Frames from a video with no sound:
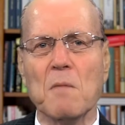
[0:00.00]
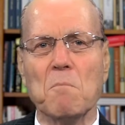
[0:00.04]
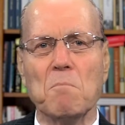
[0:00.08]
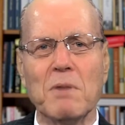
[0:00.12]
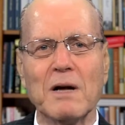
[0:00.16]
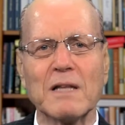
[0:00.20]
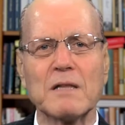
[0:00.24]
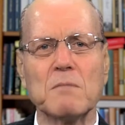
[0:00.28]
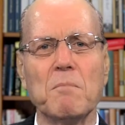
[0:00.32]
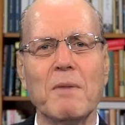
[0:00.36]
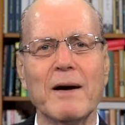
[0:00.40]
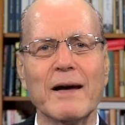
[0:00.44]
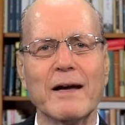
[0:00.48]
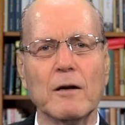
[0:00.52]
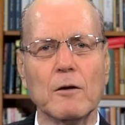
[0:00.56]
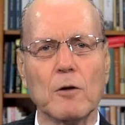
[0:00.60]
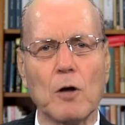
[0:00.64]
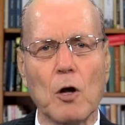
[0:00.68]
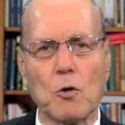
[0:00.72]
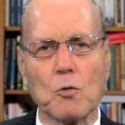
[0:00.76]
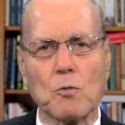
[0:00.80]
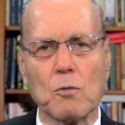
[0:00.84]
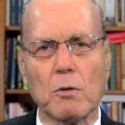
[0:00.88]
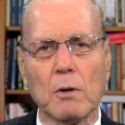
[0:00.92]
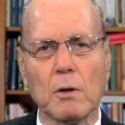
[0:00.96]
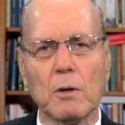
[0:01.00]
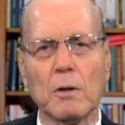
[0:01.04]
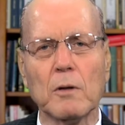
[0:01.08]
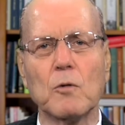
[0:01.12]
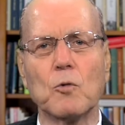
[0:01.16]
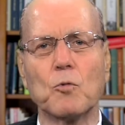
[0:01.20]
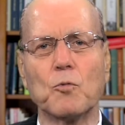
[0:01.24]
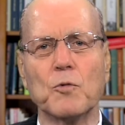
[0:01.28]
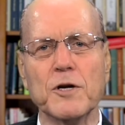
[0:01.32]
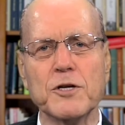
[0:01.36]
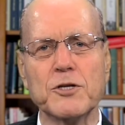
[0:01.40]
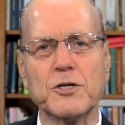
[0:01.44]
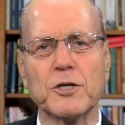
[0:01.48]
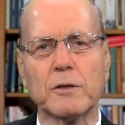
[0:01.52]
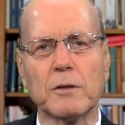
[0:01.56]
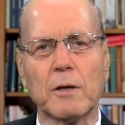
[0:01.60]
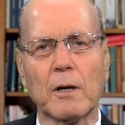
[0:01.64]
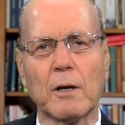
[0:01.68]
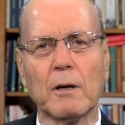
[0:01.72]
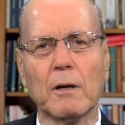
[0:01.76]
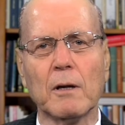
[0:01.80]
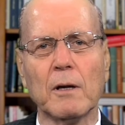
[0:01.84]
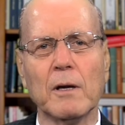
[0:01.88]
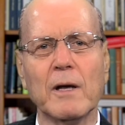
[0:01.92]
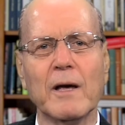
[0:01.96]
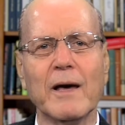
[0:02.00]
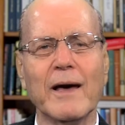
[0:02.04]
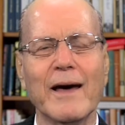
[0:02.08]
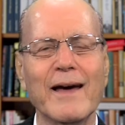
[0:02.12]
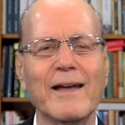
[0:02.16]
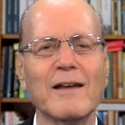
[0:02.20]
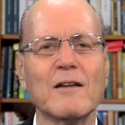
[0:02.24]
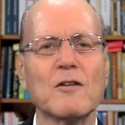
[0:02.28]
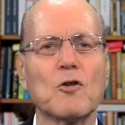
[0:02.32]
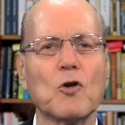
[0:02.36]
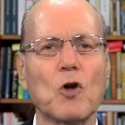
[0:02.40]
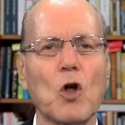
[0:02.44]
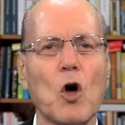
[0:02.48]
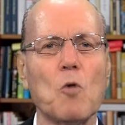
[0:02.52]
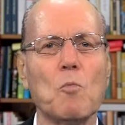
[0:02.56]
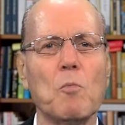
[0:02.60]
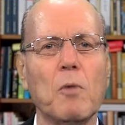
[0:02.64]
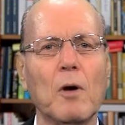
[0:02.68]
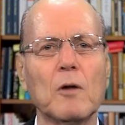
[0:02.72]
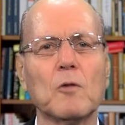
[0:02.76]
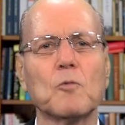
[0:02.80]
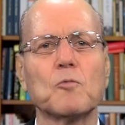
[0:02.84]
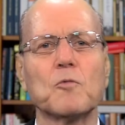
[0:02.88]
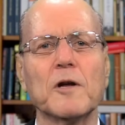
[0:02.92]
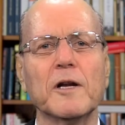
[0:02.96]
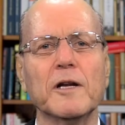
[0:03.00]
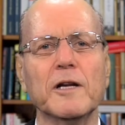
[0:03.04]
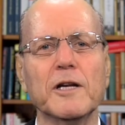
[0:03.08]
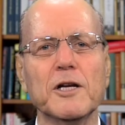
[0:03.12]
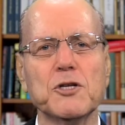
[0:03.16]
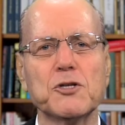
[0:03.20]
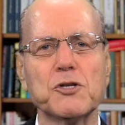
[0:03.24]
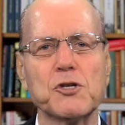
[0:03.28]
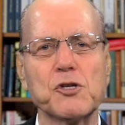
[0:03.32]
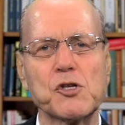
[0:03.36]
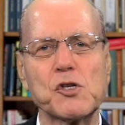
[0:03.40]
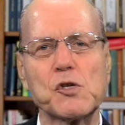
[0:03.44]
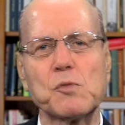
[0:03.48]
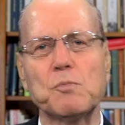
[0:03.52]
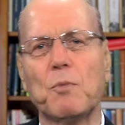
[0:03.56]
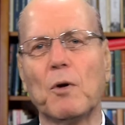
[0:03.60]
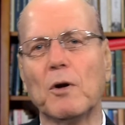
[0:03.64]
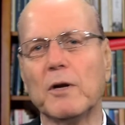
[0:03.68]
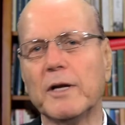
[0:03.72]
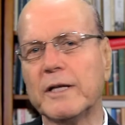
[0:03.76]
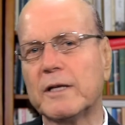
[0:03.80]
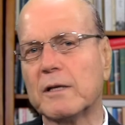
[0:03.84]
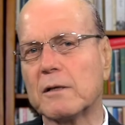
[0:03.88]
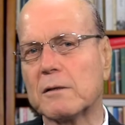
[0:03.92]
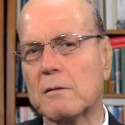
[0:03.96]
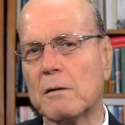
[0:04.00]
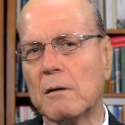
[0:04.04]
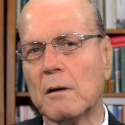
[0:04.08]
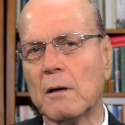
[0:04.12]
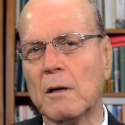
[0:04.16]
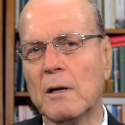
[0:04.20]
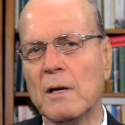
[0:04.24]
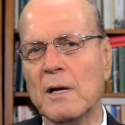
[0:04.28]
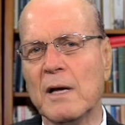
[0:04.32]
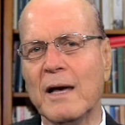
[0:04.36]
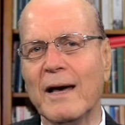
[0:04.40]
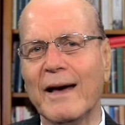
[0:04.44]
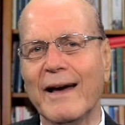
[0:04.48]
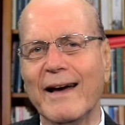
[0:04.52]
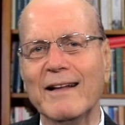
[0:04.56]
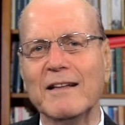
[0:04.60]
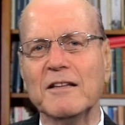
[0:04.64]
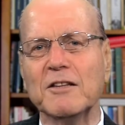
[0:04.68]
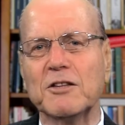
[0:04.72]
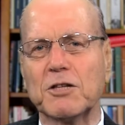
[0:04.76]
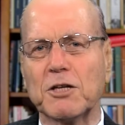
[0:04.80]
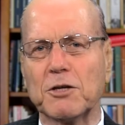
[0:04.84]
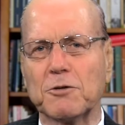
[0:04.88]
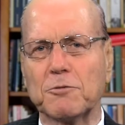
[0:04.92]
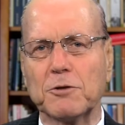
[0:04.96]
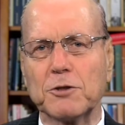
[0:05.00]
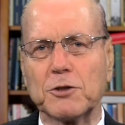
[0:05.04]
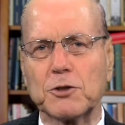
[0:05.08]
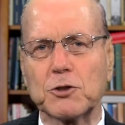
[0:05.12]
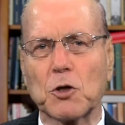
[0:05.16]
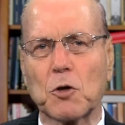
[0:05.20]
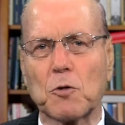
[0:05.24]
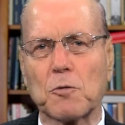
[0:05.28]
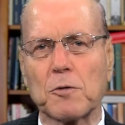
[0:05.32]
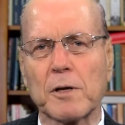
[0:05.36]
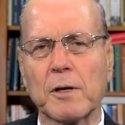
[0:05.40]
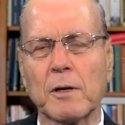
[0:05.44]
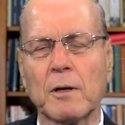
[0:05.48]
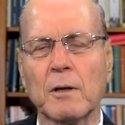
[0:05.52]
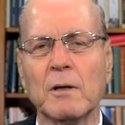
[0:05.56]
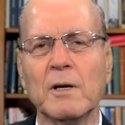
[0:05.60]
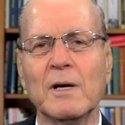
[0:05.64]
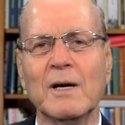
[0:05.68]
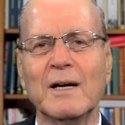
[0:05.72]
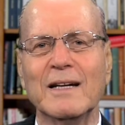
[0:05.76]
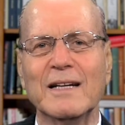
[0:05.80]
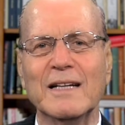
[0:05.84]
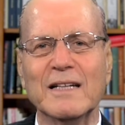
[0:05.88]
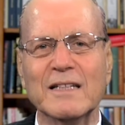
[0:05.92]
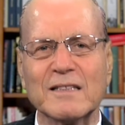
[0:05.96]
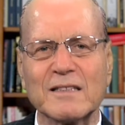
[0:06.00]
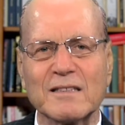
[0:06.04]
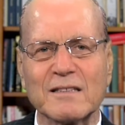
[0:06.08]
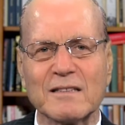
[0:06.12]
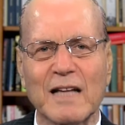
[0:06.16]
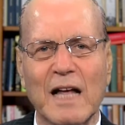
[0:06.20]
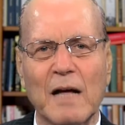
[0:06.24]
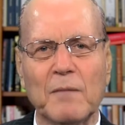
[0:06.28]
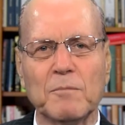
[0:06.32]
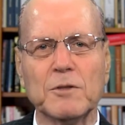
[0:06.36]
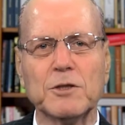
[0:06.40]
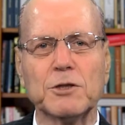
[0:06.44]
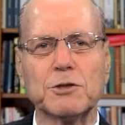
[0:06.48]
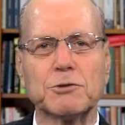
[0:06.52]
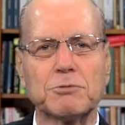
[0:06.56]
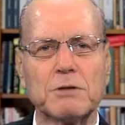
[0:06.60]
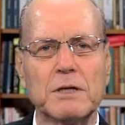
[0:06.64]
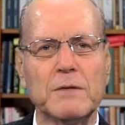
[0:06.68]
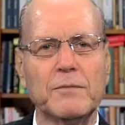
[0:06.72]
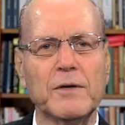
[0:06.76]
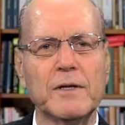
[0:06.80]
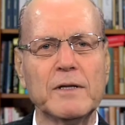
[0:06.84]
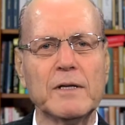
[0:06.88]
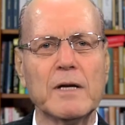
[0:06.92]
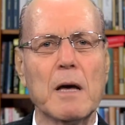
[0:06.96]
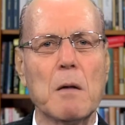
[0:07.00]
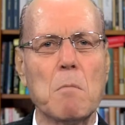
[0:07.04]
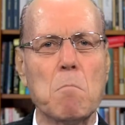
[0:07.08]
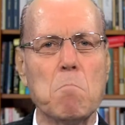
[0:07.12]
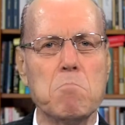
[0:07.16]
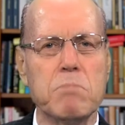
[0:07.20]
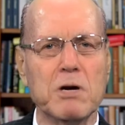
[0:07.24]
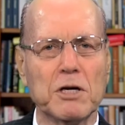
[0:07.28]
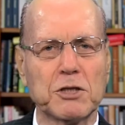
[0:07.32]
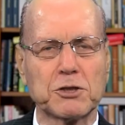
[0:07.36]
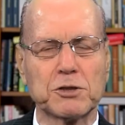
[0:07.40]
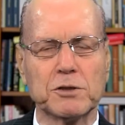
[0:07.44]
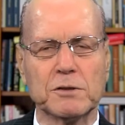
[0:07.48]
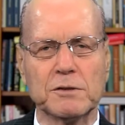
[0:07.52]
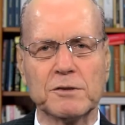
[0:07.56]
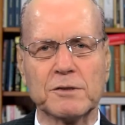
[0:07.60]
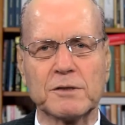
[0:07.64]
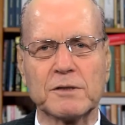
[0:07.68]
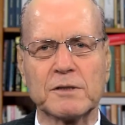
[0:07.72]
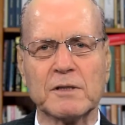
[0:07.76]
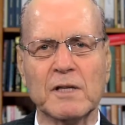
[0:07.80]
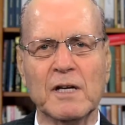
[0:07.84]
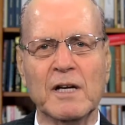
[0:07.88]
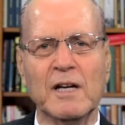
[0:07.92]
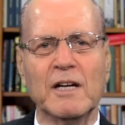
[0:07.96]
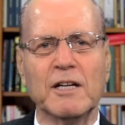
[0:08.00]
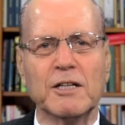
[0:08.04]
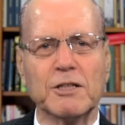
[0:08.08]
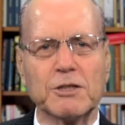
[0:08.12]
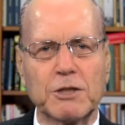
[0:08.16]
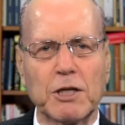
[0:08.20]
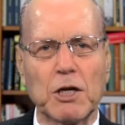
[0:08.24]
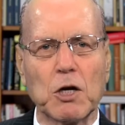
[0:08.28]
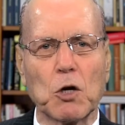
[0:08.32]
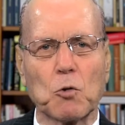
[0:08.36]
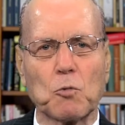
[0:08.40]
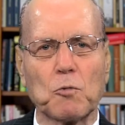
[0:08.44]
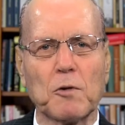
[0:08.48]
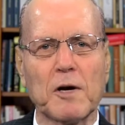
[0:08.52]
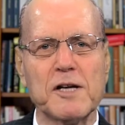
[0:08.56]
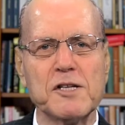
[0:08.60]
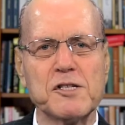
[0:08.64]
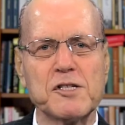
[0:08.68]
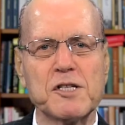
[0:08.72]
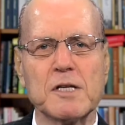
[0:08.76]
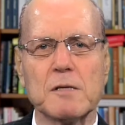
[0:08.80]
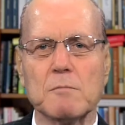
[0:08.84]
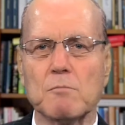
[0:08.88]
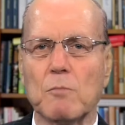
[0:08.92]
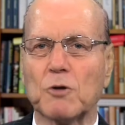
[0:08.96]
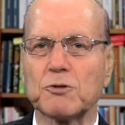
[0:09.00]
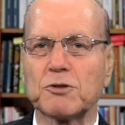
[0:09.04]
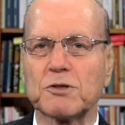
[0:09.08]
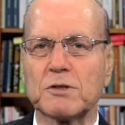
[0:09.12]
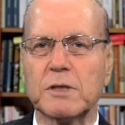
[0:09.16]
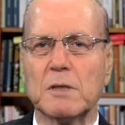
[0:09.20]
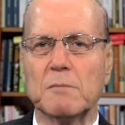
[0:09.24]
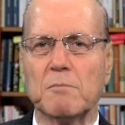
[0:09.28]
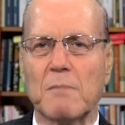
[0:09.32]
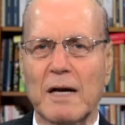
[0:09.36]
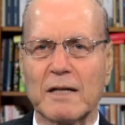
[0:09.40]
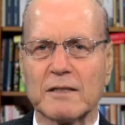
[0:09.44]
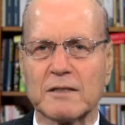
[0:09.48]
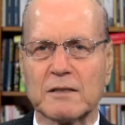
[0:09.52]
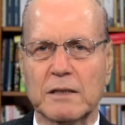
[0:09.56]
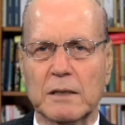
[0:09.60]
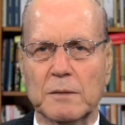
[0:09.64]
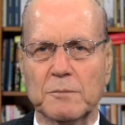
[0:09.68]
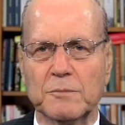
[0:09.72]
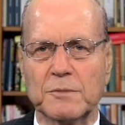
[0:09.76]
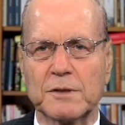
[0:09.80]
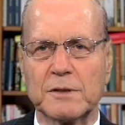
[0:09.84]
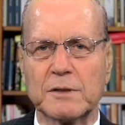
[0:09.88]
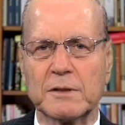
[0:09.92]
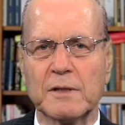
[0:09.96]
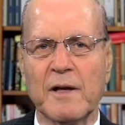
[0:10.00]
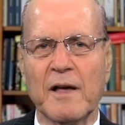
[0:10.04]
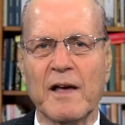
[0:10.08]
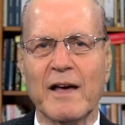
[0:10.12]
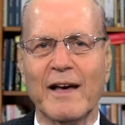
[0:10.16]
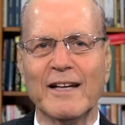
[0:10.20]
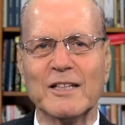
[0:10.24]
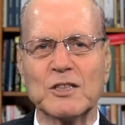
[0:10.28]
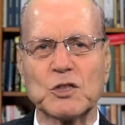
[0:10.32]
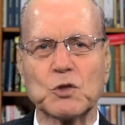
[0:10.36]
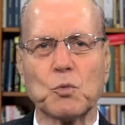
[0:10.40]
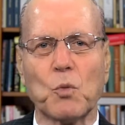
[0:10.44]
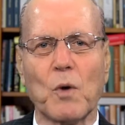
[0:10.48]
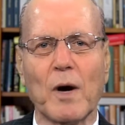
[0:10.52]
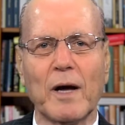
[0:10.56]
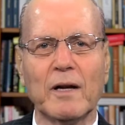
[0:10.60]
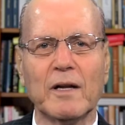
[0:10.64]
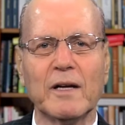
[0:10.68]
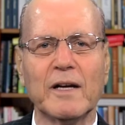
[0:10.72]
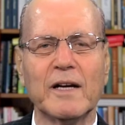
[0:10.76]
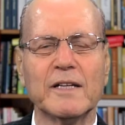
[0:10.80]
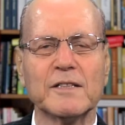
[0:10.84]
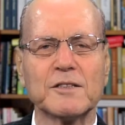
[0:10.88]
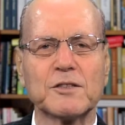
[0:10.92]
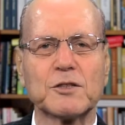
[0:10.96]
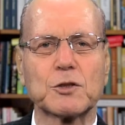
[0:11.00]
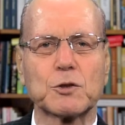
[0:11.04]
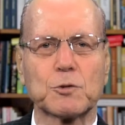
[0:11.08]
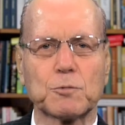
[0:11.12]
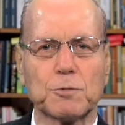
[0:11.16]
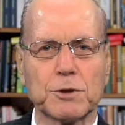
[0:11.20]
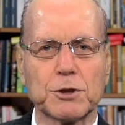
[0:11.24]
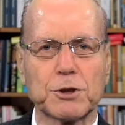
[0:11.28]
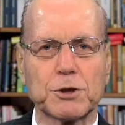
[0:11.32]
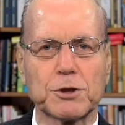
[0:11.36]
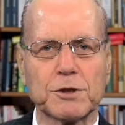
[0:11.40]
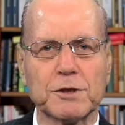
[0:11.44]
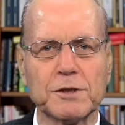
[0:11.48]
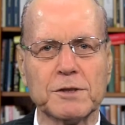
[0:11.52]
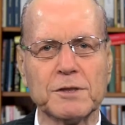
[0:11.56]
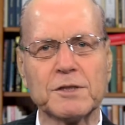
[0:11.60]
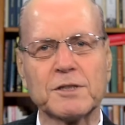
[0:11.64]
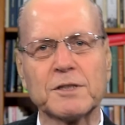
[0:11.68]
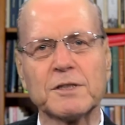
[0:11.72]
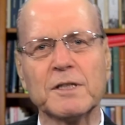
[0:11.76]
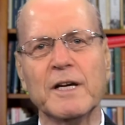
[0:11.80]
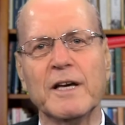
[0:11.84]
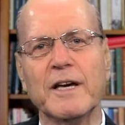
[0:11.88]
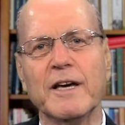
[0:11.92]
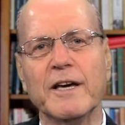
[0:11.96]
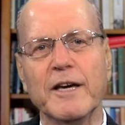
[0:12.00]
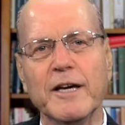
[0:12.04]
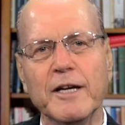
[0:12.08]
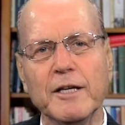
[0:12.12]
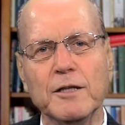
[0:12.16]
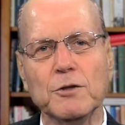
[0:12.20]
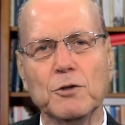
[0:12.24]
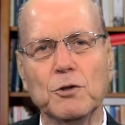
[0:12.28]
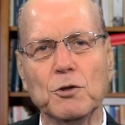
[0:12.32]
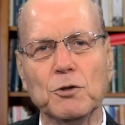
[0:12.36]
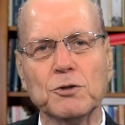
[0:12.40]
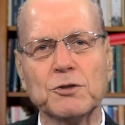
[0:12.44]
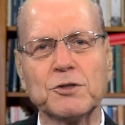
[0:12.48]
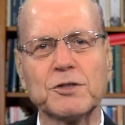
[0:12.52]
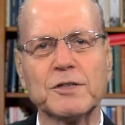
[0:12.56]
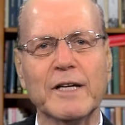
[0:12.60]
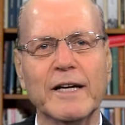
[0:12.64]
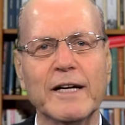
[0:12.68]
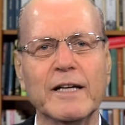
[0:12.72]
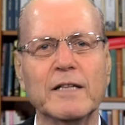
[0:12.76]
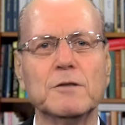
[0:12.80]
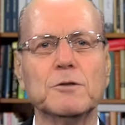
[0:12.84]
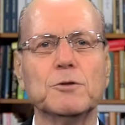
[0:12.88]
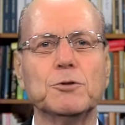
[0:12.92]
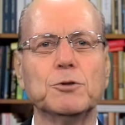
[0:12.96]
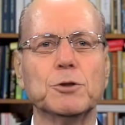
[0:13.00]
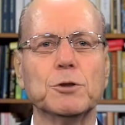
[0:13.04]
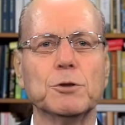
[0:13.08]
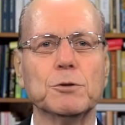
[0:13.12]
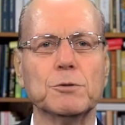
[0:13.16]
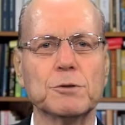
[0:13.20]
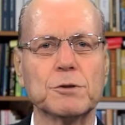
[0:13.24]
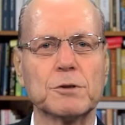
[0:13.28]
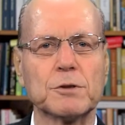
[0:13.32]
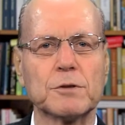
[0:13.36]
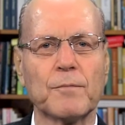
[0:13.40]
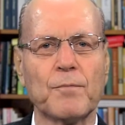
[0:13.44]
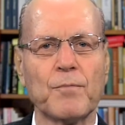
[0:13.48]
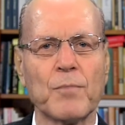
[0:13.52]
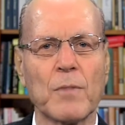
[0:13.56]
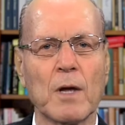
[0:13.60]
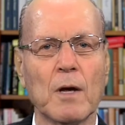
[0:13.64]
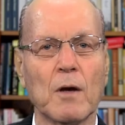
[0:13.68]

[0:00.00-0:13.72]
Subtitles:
but by local, regional, and global religious, political, and territorial Islam-driven ambitions, terrorizing mostly Muslims, as well as Christians, Hindus, and Jews.